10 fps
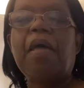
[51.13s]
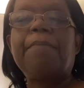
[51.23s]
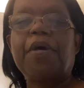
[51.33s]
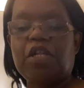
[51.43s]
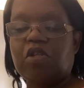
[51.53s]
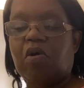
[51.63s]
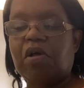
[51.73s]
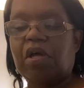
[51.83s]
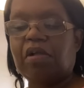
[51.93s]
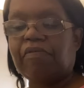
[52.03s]
But it's all
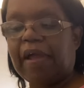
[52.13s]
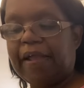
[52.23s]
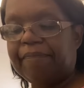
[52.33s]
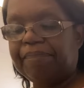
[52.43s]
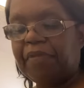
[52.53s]
good, right?